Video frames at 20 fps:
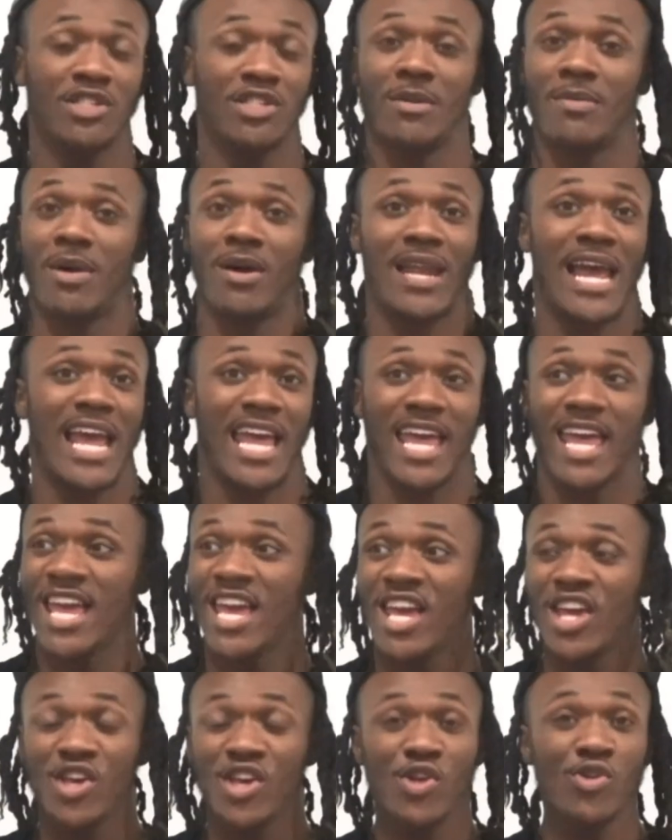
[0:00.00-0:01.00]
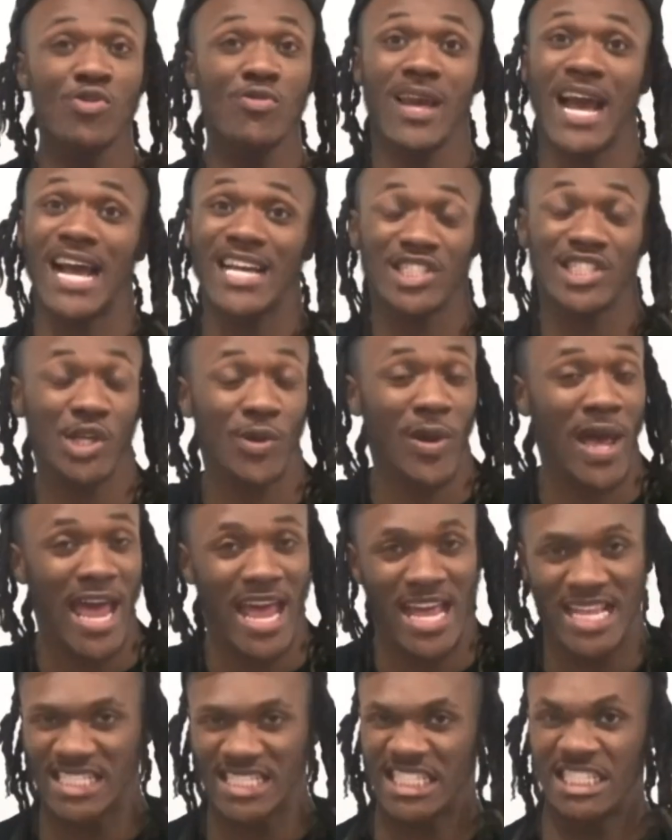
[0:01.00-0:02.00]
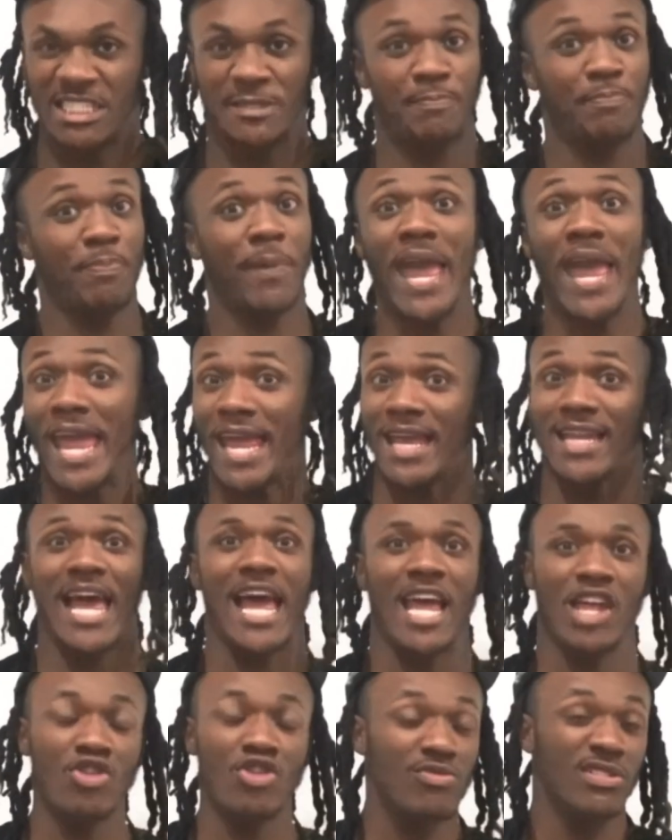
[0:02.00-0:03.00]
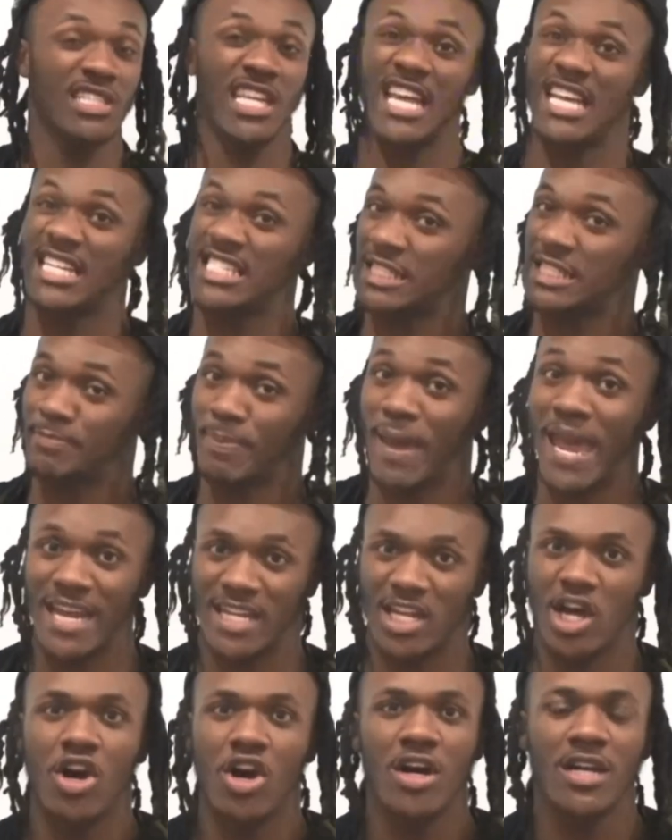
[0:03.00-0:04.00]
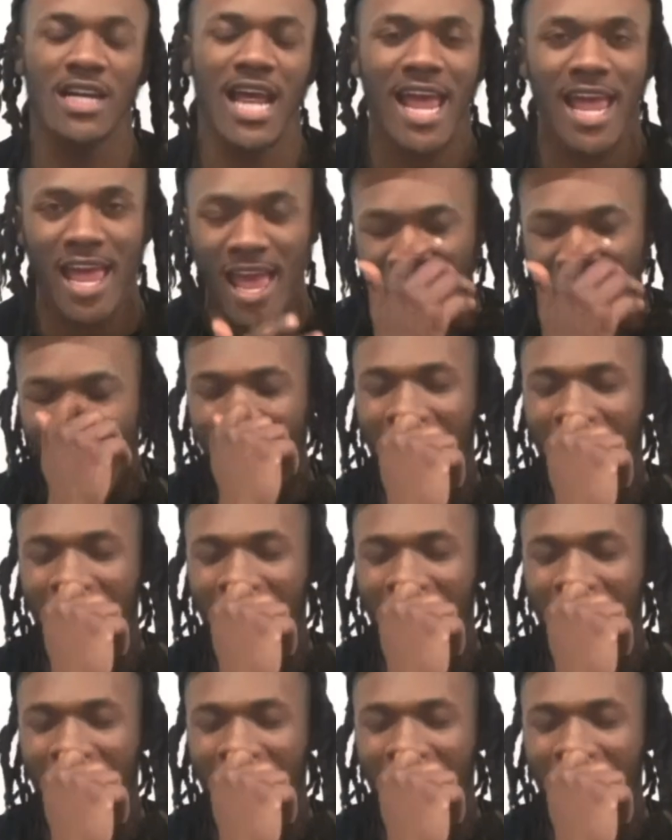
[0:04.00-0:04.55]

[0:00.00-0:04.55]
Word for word: I'm talking about, like, you got your ass spanked. Like you was getting spanked all night.